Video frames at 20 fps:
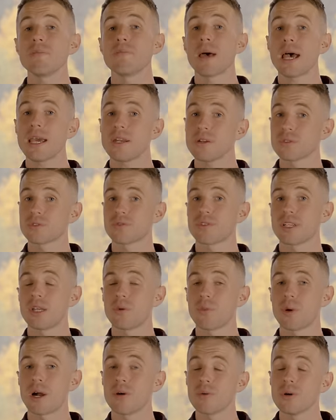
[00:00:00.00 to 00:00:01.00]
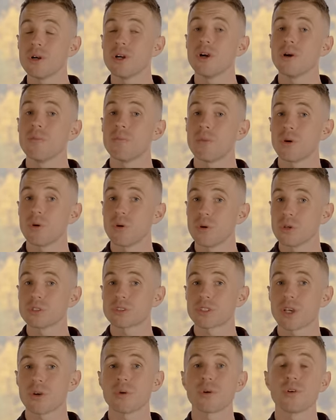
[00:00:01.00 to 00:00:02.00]
pedals really well, but
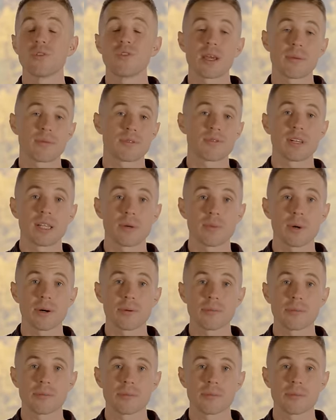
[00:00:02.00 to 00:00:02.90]
also grips really well.